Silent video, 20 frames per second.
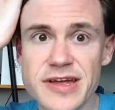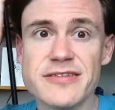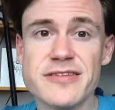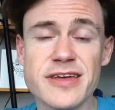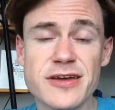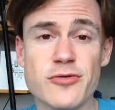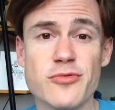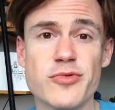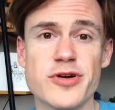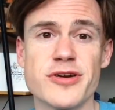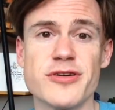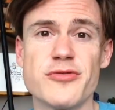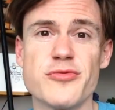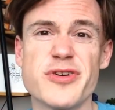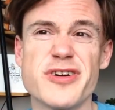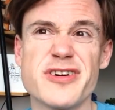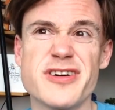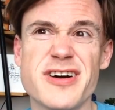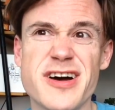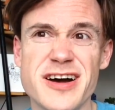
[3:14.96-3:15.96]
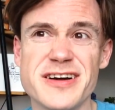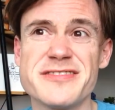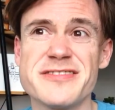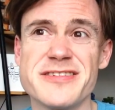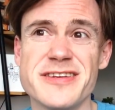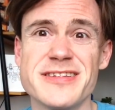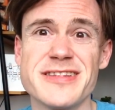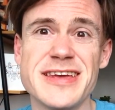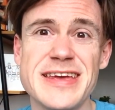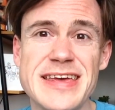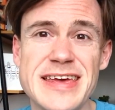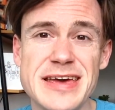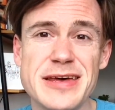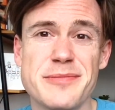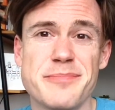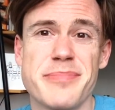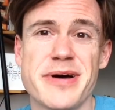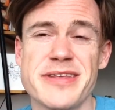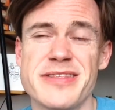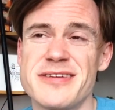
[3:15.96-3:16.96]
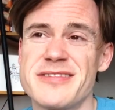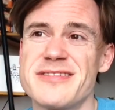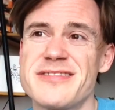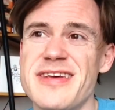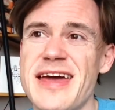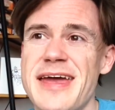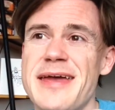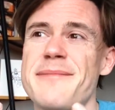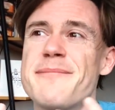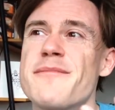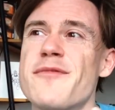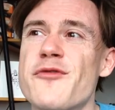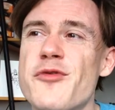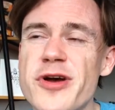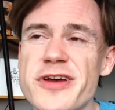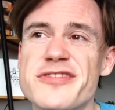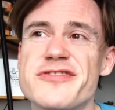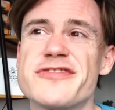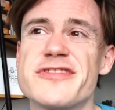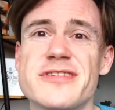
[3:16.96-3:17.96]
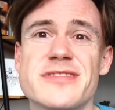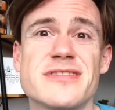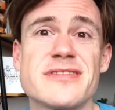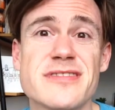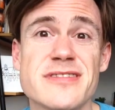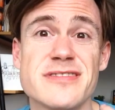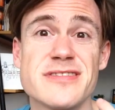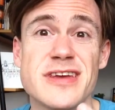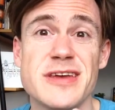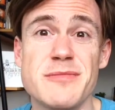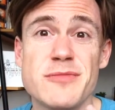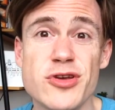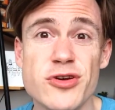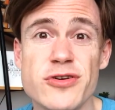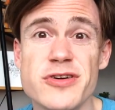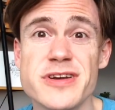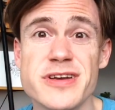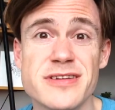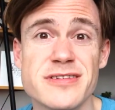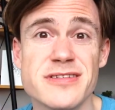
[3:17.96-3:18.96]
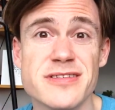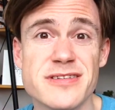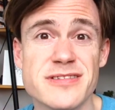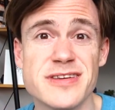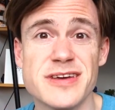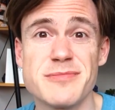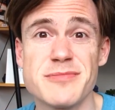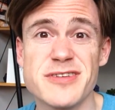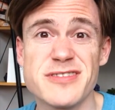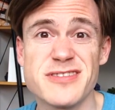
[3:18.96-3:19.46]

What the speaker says: It's like we're constantly hit by the same questions, the same yearnings, the same